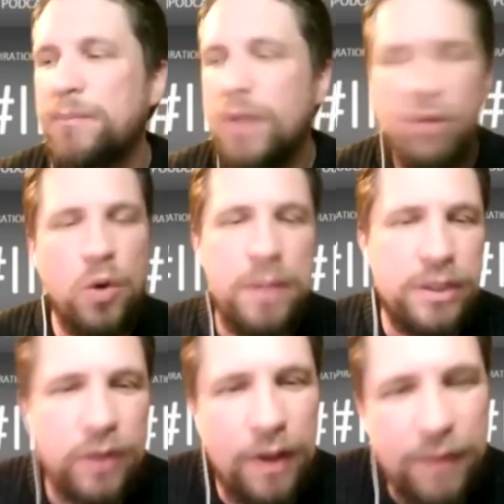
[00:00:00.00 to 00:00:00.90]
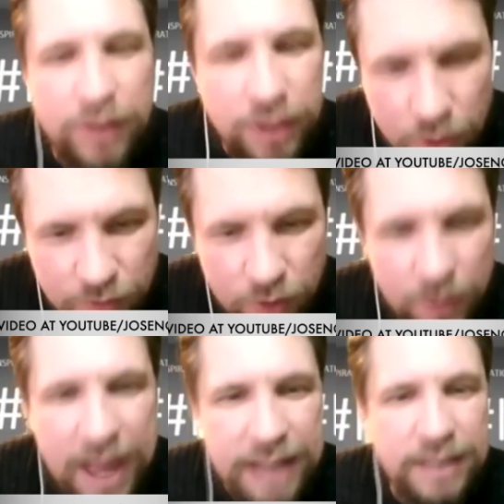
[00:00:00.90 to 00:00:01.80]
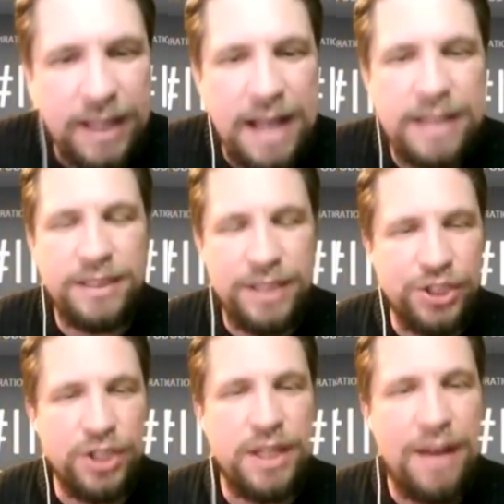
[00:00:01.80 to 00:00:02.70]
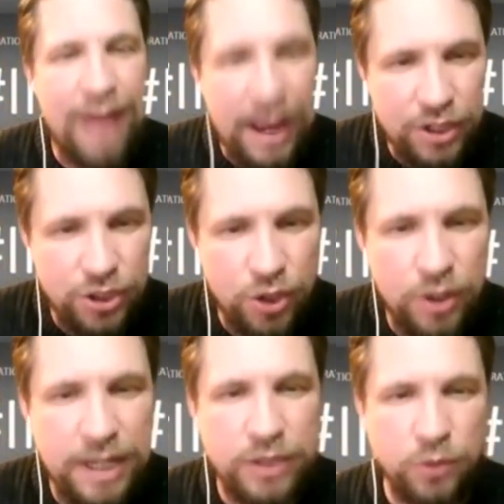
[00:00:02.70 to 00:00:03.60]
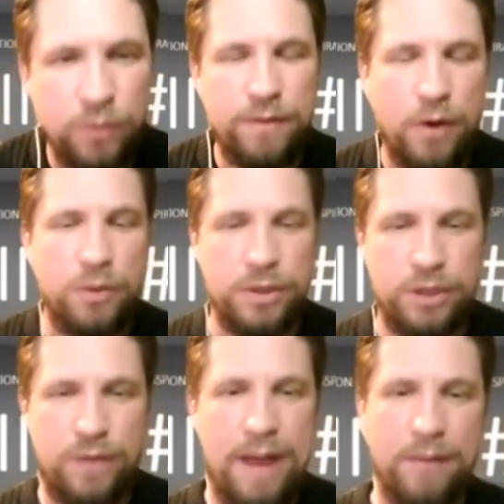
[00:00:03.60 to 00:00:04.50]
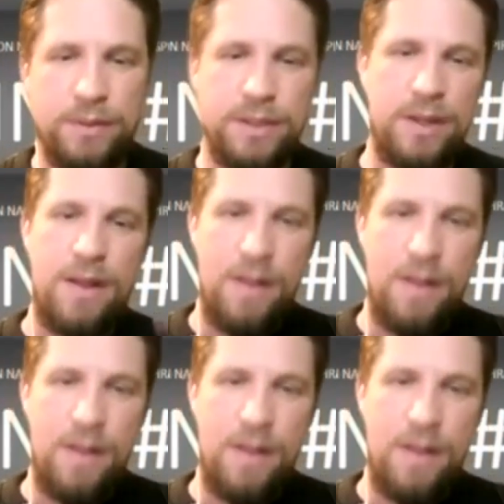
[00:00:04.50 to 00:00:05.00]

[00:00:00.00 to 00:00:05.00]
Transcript: normally it's got nothing to do with you. Their their decision, their action is all focused around